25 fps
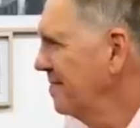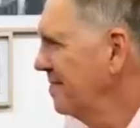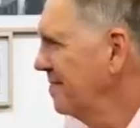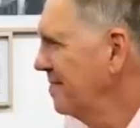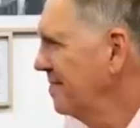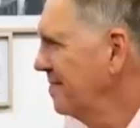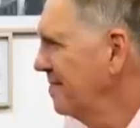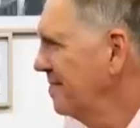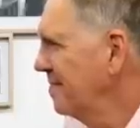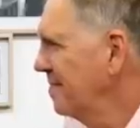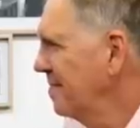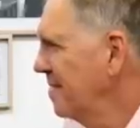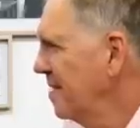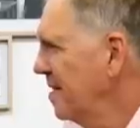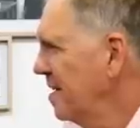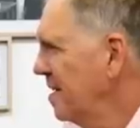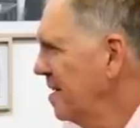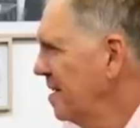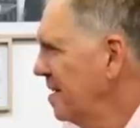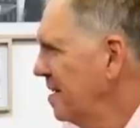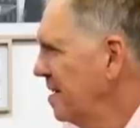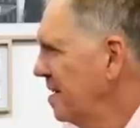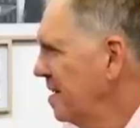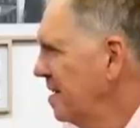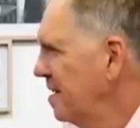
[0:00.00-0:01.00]

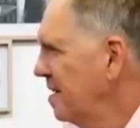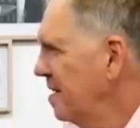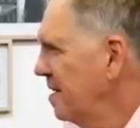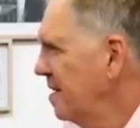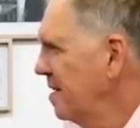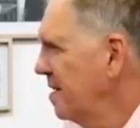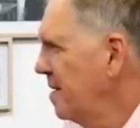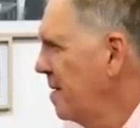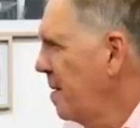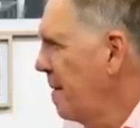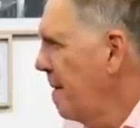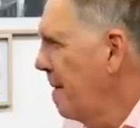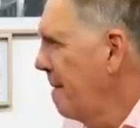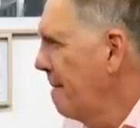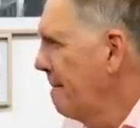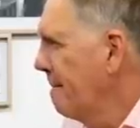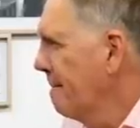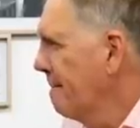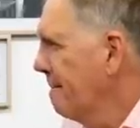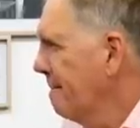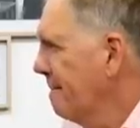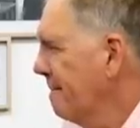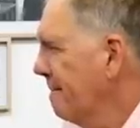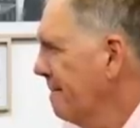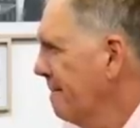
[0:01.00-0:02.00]

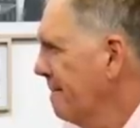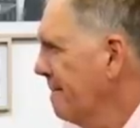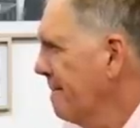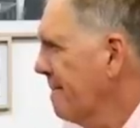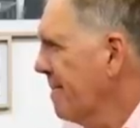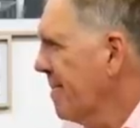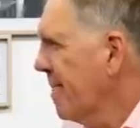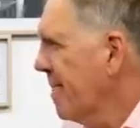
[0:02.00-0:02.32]
This person isn't speaking.